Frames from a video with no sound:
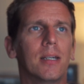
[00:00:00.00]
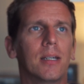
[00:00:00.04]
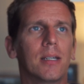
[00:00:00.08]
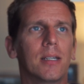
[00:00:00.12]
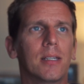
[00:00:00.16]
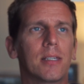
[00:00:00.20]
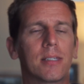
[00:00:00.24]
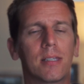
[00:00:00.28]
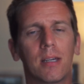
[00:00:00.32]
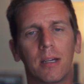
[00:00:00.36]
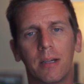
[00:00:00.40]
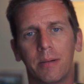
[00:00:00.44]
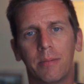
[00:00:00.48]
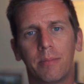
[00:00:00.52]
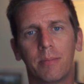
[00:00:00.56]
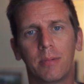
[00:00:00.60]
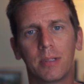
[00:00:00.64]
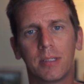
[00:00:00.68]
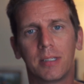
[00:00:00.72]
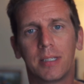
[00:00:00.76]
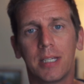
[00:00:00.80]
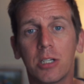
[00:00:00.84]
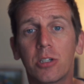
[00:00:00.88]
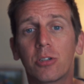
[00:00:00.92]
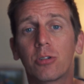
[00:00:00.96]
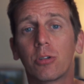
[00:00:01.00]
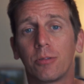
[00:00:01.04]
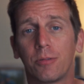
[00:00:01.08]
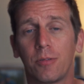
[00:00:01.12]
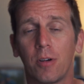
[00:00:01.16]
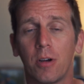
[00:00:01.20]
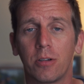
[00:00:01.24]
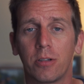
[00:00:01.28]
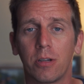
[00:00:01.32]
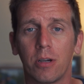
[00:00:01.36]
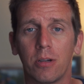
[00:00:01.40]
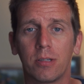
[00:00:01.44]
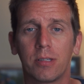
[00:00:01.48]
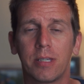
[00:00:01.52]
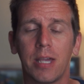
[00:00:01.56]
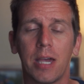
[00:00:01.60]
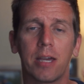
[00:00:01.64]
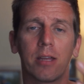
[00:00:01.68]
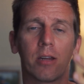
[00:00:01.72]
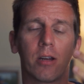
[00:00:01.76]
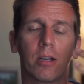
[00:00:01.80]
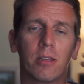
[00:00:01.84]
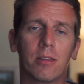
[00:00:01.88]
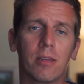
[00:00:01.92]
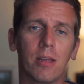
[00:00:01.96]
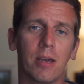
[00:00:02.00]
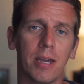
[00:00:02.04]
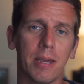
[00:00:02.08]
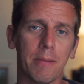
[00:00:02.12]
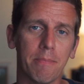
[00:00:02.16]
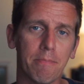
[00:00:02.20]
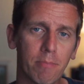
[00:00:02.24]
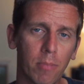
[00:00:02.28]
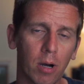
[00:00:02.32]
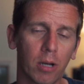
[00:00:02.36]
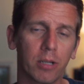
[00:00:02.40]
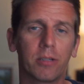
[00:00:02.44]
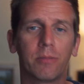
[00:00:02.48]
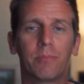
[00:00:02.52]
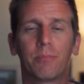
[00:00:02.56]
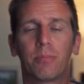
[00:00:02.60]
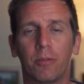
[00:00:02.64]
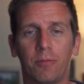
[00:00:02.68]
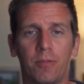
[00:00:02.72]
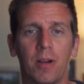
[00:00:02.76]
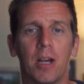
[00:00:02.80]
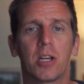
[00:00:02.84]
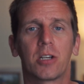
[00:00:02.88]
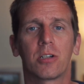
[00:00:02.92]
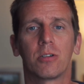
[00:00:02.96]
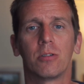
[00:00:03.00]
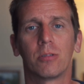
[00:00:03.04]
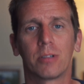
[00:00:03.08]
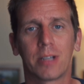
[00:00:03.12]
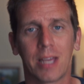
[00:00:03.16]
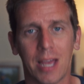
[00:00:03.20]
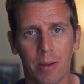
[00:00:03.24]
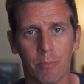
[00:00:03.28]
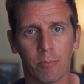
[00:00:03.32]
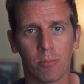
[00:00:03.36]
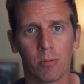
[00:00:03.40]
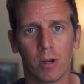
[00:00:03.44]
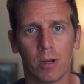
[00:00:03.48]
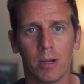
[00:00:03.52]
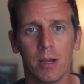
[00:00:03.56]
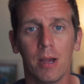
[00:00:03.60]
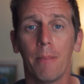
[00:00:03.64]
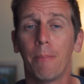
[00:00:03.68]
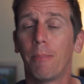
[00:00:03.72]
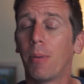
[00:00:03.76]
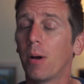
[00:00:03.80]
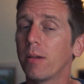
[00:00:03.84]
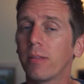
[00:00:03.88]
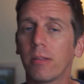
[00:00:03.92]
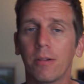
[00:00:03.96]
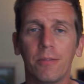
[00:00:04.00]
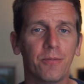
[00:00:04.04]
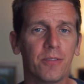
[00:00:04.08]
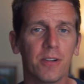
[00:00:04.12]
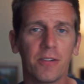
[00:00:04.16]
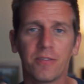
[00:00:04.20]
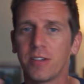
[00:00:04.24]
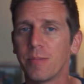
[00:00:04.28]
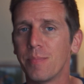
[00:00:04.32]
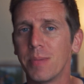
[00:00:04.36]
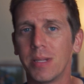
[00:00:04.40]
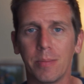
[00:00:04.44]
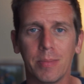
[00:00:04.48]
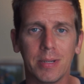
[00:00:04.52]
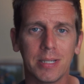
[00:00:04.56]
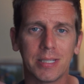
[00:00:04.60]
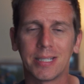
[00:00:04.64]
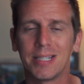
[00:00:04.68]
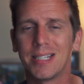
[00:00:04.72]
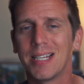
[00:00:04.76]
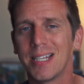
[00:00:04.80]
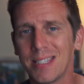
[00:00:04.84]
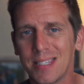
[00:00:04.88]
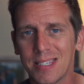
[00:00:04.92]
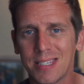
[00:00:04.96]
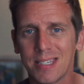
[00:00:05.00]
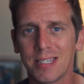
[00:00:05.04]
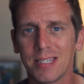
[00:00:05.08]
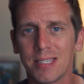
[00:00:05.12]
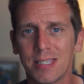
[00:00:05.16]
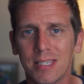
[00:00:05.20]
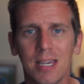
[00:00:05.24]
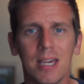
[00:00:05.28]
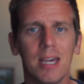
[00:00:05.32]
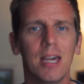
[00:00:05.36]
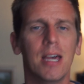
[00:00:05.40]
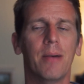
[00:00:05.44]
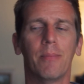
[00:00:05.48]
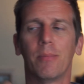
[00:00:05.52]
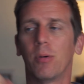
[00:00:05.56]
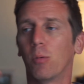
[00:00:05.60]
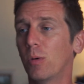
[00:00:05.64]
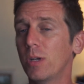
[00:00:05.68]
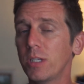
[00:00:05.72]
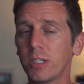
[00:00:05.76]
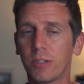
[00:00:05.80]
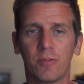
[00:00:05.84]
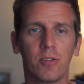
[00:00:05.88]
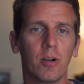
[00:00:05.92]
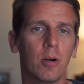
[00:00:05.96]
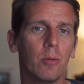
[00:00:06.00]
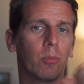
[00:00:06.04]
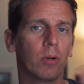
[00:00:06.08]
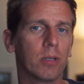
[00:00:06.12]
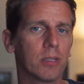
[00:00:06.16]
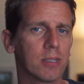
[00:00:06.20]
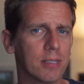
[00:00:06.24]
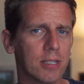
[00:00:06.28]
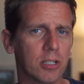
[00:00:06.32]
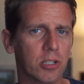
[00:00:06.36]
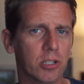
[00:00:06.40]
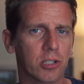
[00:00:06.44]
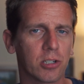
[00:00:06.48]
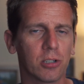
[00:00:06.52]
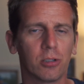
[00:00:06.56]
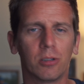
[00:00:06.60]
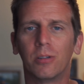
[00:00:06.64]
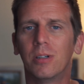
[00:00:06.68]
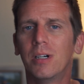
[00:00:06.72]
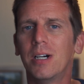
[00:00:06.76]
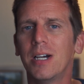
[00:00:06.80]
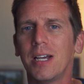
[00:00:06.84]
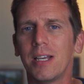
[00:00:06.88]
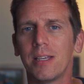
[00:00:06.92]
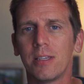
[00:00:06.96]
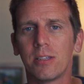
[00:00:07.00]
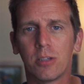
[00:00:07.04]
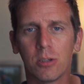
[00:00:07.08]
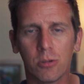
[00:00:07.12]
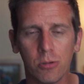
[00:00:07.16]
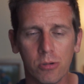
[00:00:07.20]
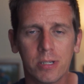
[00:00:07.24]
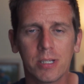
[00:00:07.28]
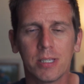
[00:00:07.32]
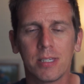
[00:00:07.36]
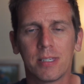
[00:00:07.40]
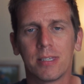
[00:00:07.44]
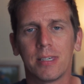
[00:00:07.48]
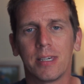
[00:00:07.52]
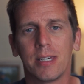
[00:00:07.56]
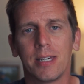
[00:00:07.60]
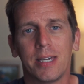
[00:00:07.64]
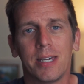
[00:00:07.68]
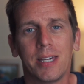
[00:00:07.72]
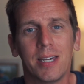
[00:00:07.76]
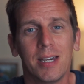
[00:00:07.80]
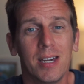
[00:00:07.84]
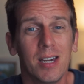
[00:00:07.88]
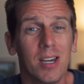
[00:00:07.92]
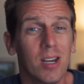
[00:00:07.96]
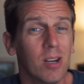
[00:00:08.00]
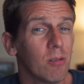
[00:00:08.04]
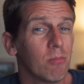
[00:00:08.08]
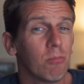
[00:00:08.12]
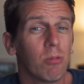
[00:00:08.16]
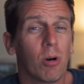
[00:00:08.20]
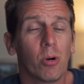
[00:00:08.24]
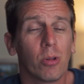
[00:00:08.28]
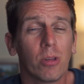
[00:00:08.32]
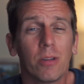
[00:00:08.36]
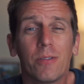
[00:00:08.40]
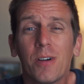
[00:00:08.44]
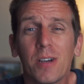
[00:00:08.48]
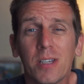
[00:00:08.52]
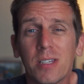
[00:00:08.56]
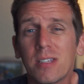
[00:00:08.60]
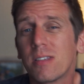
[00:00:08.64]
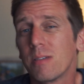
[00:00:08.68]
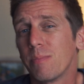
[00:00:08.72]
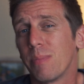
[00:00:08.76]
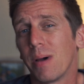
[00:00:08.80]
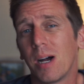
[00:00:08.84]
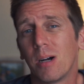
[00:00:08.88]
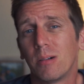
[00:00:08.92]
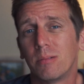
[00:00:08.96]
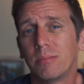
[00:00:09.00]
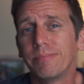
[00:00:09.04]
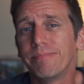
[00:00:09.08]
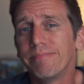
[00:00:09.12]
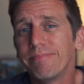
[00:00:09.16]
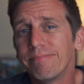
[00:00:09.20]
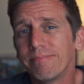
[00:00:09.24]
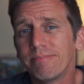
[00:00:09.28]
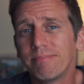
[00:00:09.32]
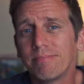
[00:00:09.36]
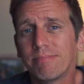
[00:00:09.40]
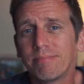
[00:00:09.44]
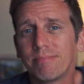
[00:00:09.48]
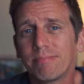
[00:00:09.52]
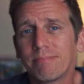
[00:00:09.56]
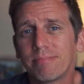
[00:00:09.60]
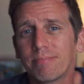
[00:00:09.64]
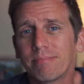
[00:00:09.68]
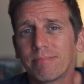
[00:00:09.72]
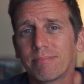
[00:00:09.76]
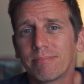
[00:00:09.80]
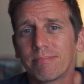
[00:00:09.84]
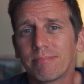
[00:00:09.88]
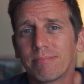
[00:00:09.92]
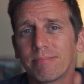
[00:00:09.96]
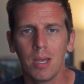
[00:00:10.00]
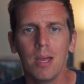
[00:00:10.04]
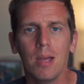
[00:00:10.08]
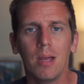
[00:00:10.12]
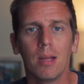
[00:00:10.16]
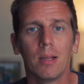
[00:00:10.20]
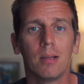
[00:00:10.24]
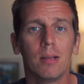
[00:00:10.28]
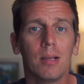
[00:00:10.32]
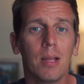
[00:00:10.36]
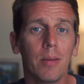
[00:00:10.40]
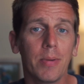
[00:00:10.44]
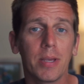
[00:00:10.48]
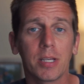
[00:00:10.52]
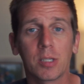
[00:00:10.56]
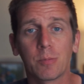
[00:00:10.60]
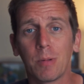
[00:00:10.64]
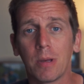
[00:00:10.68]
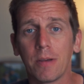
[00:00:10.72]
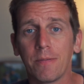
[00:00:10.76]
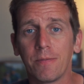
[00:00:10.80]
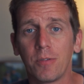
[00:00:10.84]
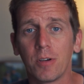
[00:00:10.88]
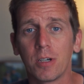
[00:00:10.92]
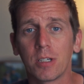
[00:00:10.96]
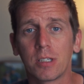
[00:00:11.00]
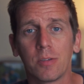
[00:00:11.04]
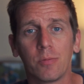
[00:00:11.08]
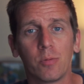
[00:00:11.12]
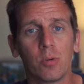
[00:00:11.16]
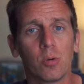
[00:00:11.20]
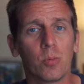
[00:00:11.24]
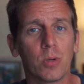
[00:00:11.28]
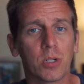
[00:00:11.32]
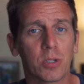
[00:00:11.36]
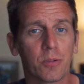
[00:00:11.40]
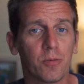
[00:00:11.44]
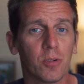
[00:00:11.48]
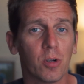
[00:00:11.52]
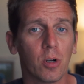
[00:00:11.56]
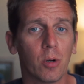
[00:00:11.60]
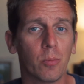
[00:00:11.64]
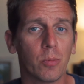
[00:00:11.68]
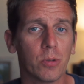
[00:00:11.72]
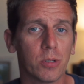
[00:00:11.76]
some digital photos taken on a modern professional camera, both on 50mm lenses, but one's film, one's digital, so you can see what all the fuss is about. Let me explain first of all which film